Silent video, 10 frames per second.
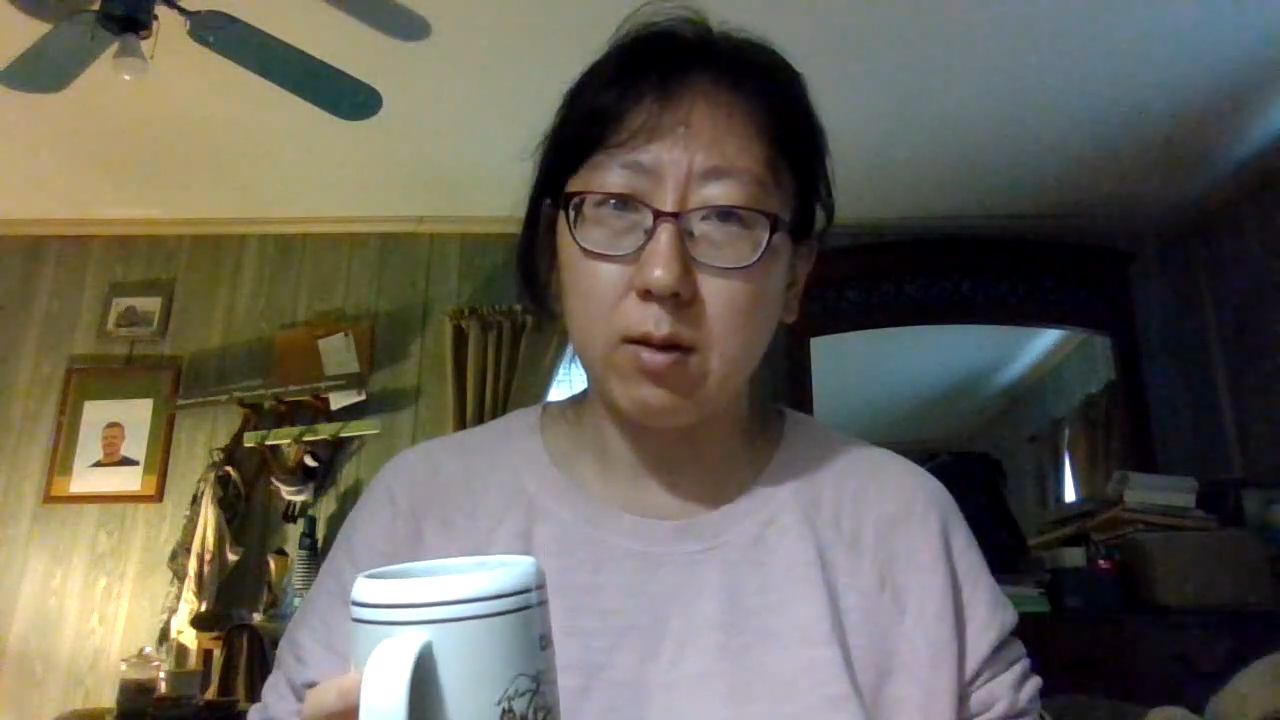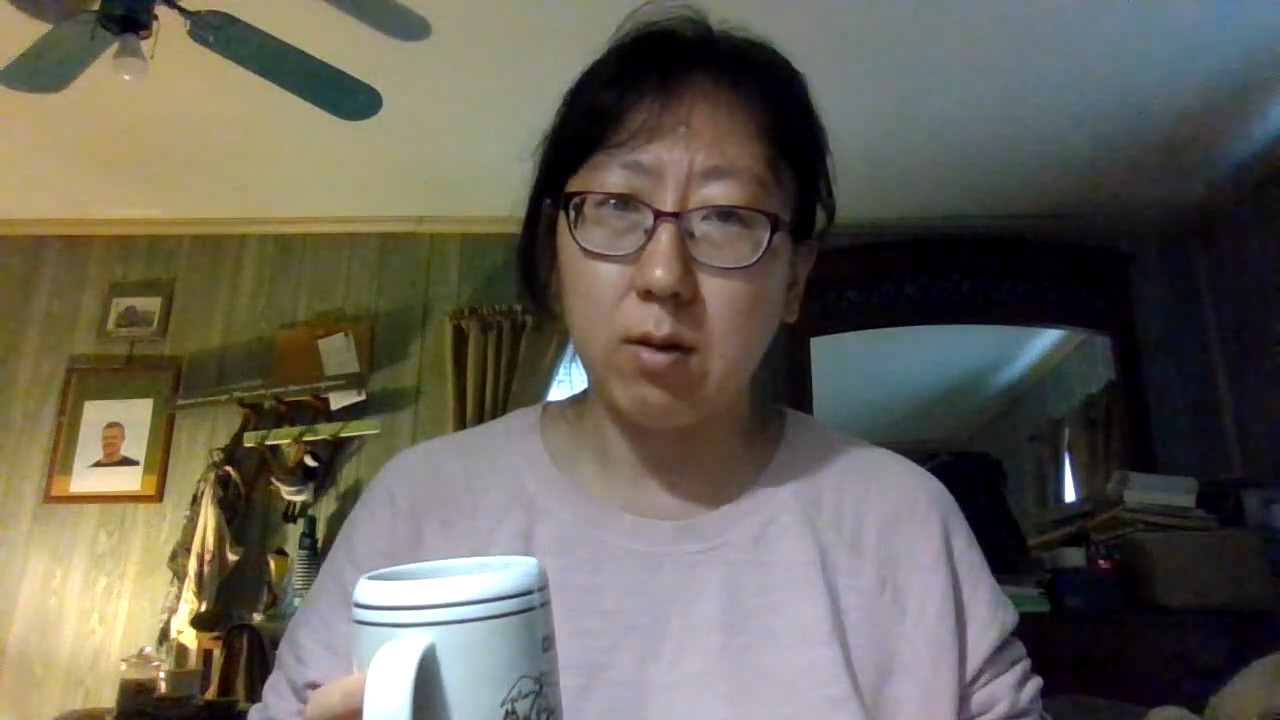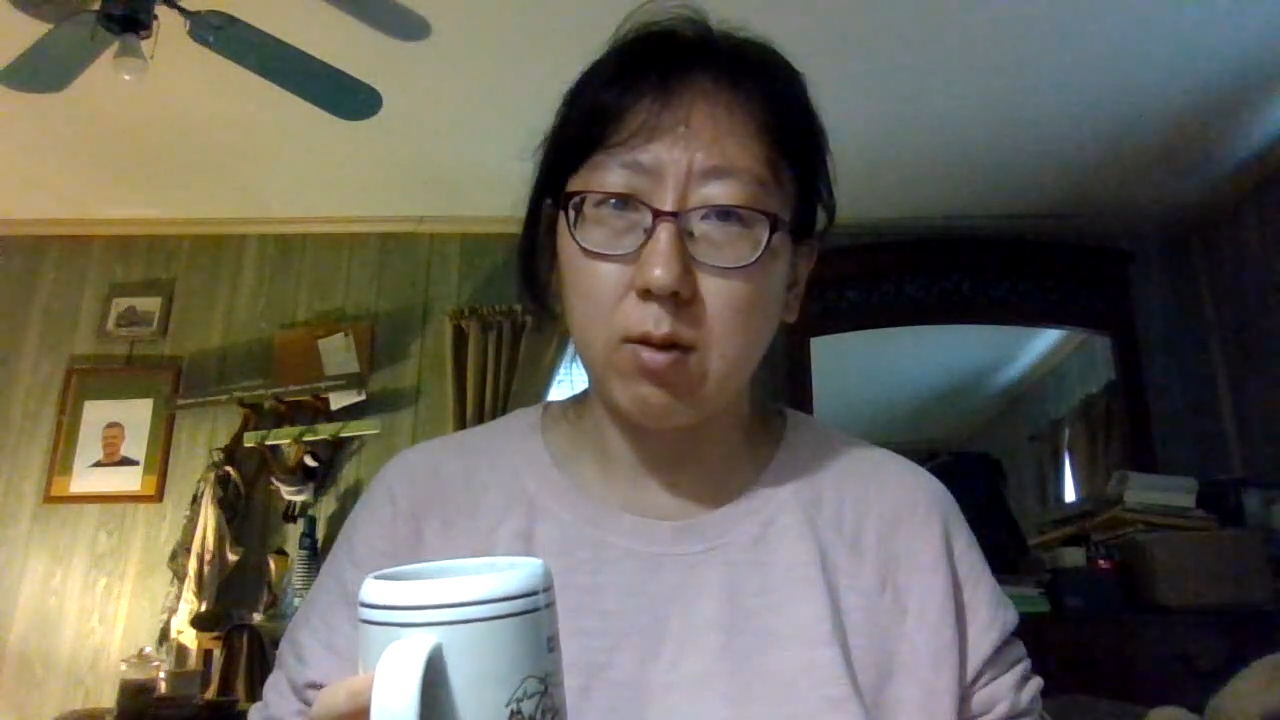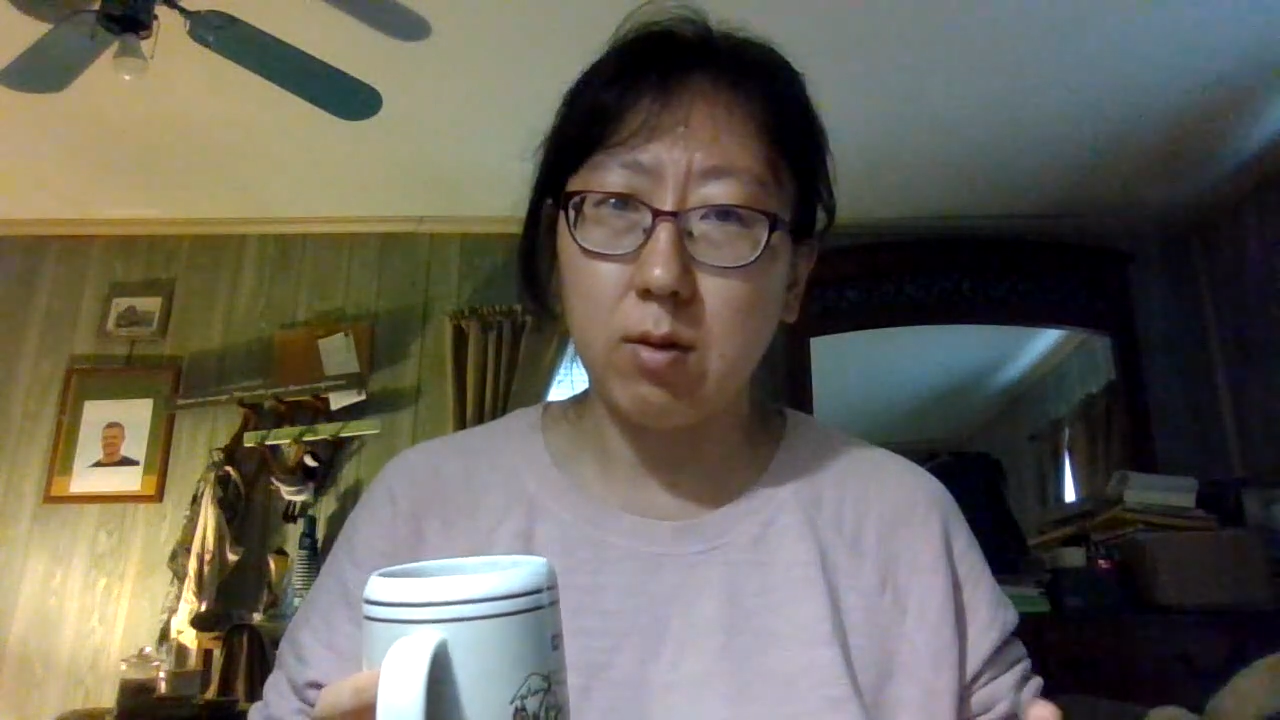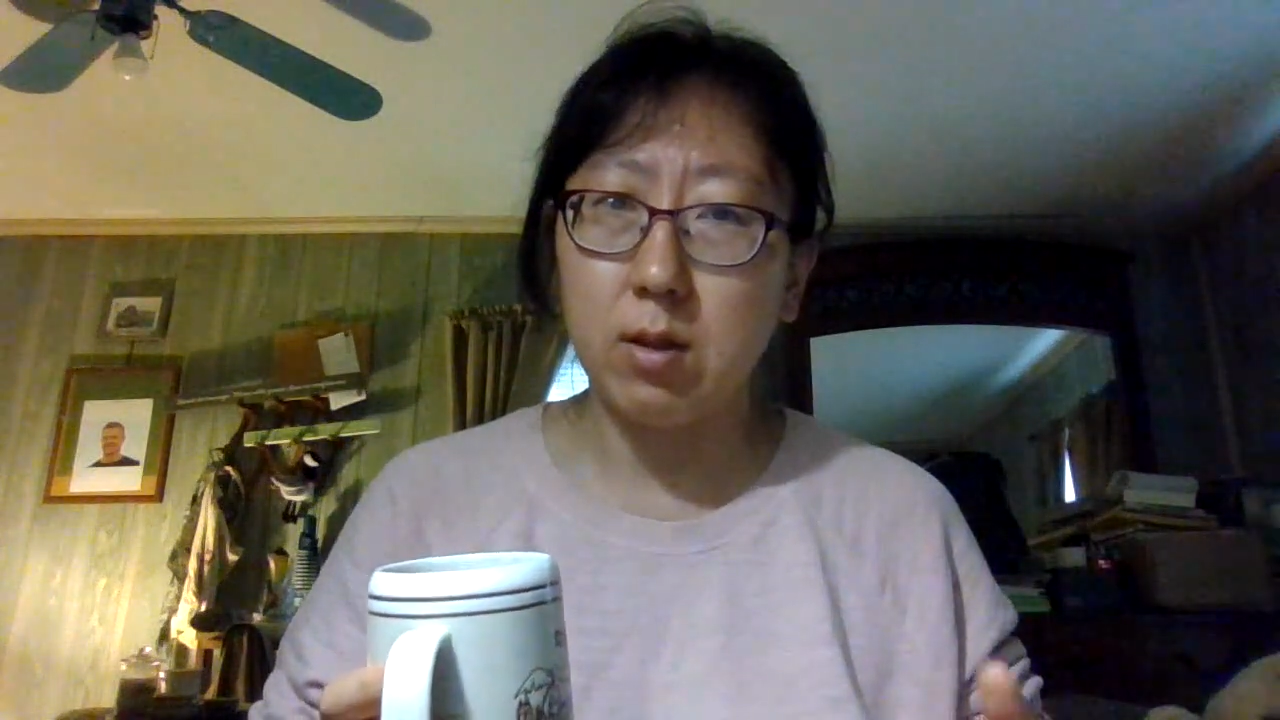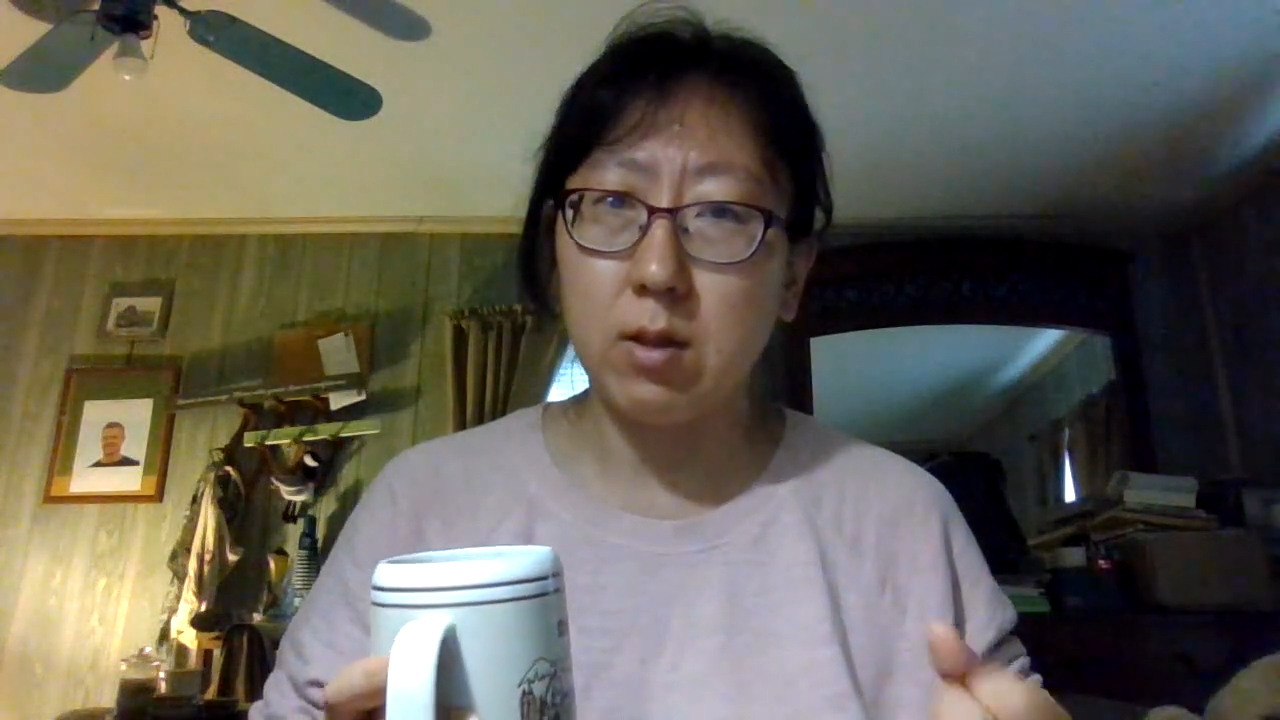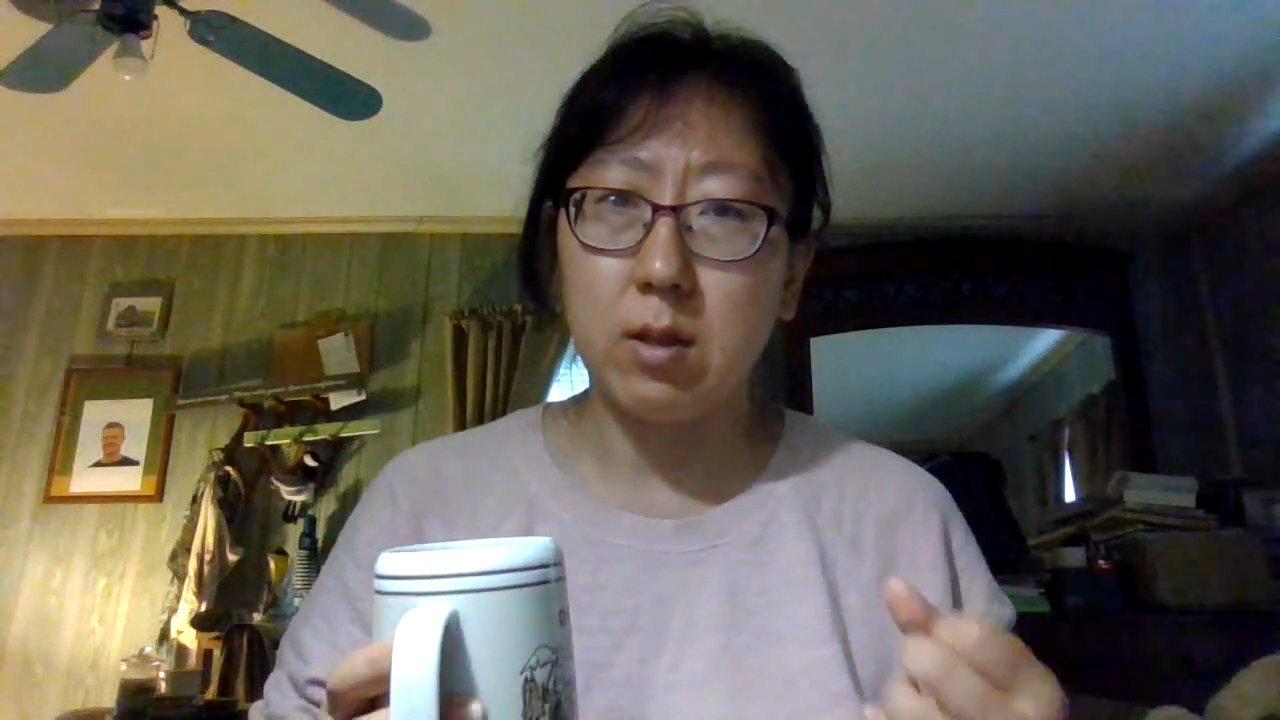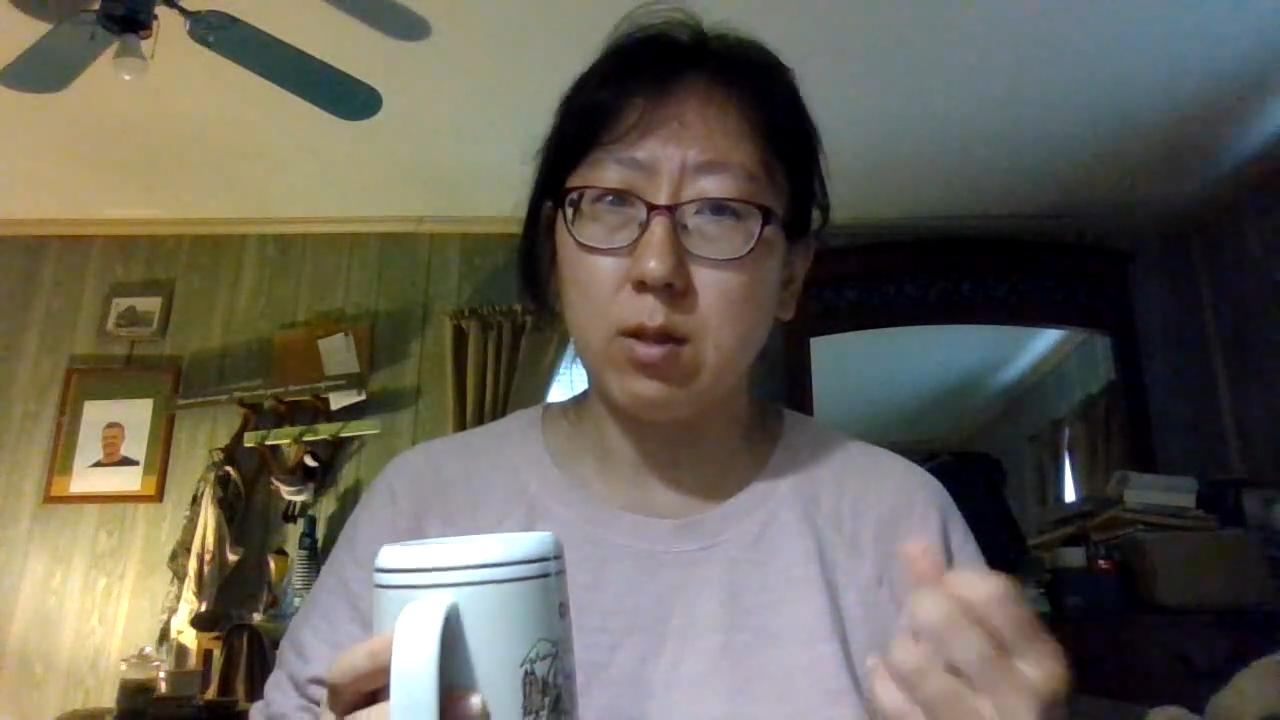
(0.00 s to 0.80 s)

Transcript: or listening